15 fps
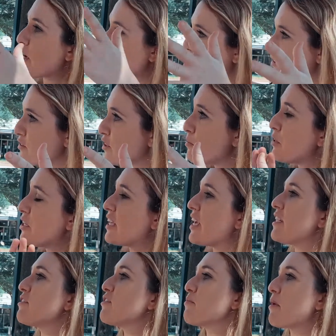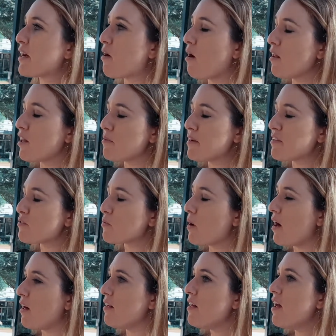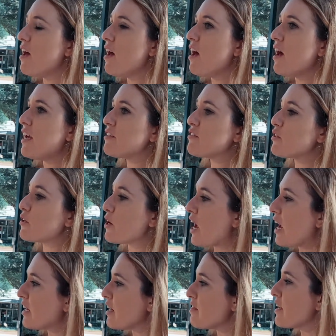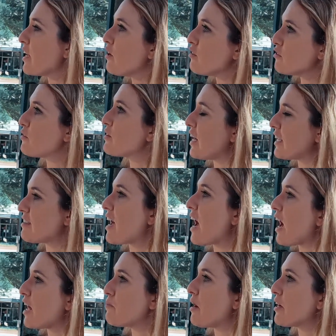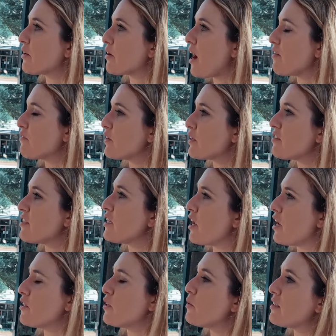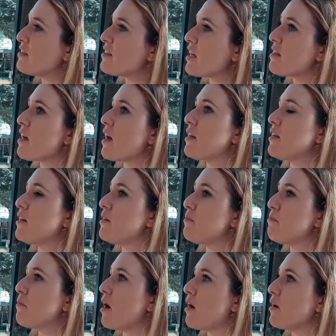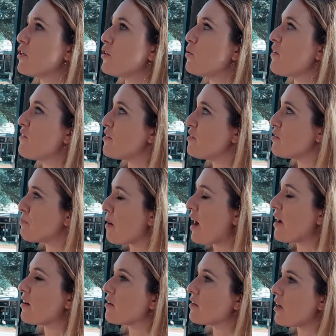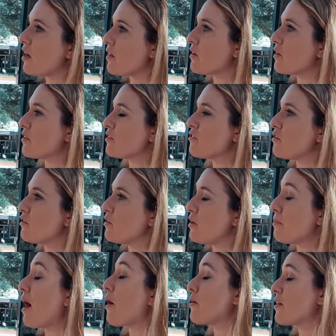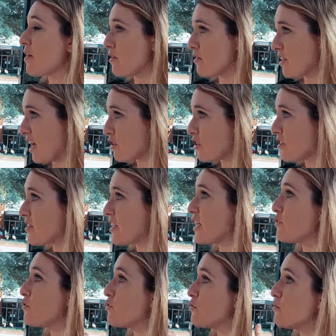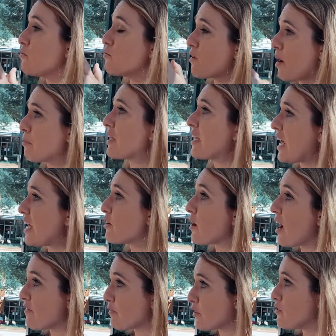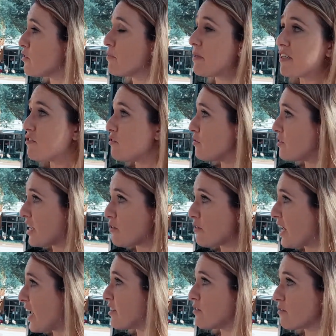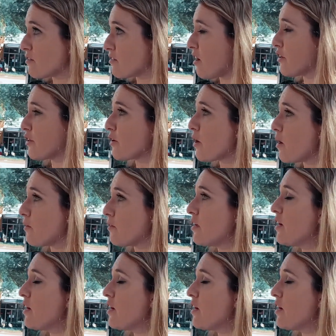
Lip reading: So I can also communicate it to my column as well. Is there anything else you'd like to add about your efforts? And you had said that you have inspired others, empowered others, I should say, to replicate your efforts too, because you said you can't do this on your own.